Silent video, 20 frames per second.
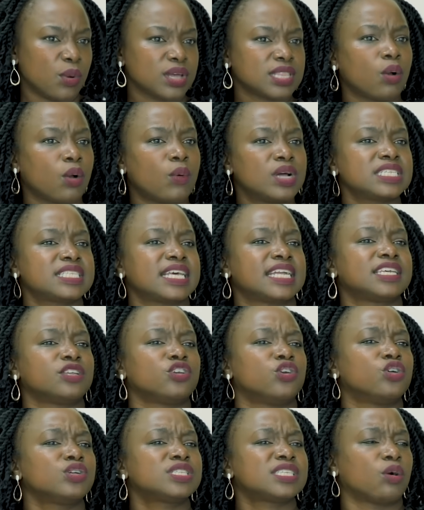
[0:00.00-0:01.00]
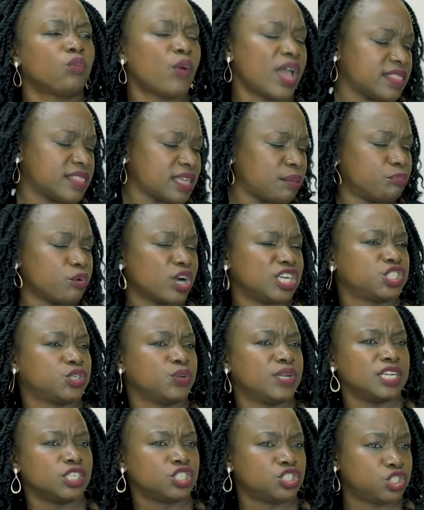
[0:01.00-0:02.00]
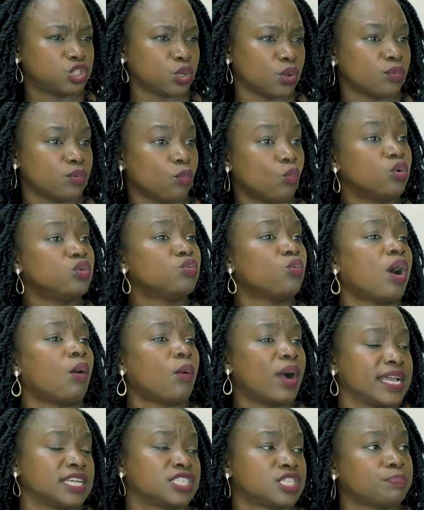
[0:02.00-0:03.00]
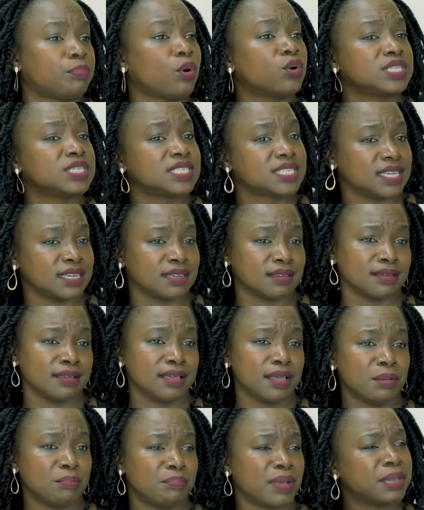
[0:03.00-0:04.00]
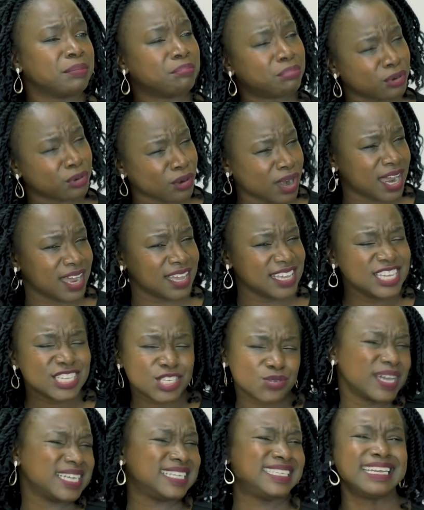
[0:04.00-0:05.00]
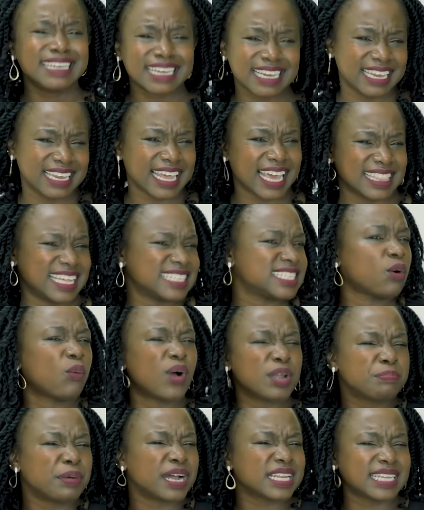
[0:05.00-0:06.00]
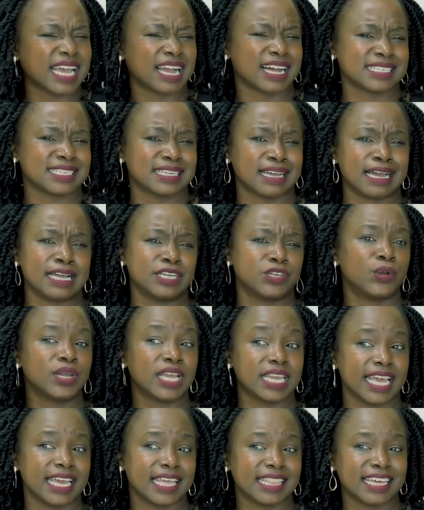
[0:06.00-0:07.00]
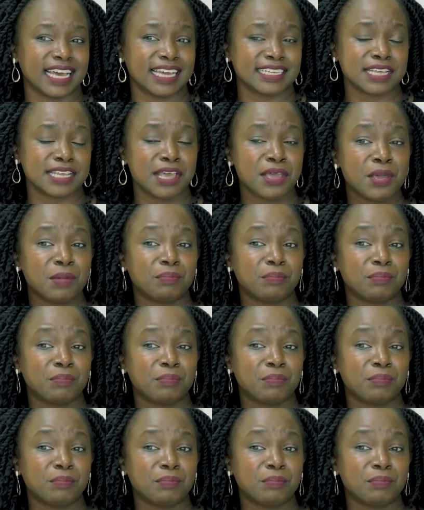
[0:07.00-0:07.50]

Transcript: well, the ones that, you know, where the bra shouldn't show, would, yeah. were exposing my bra. So I didn't like, that's the one part, like, I was like, I don't like that.